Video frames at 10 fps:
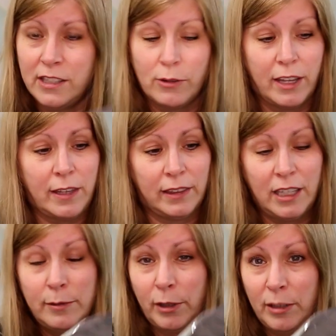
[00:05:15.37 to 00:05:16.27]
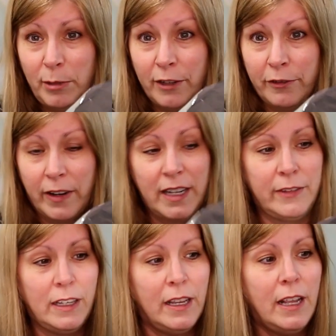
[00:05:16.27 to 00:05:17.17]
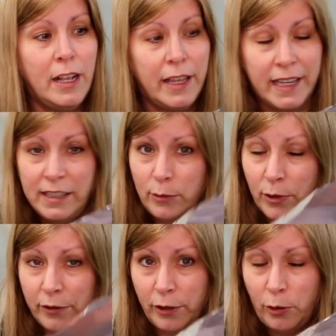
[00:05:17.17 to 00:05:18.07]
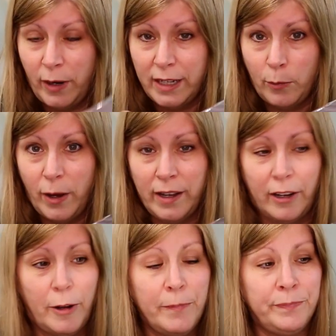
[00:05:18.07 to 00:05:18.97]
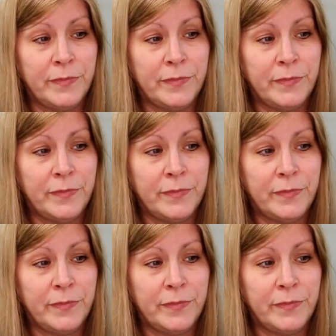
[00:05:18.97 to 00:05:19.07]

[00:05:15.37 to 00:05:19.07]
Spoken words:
So I thought they didn't be afraid of it. It did work for quite a while.